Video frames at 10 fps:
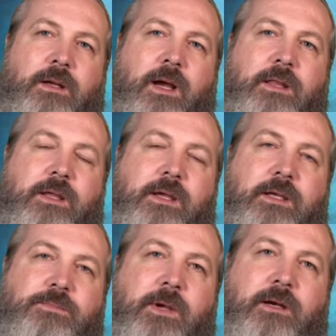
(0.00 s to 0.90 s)
think
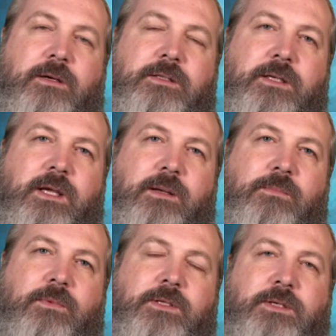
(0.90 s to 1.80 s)
it's better to
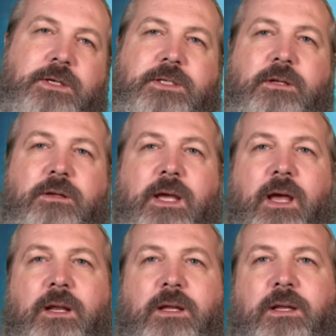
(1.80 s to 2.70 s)
keep the traditional
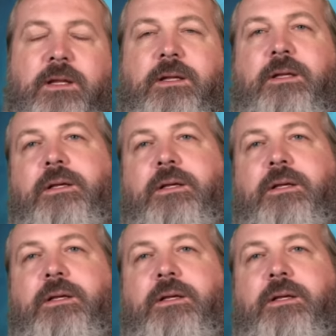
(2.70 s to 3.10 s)
canon,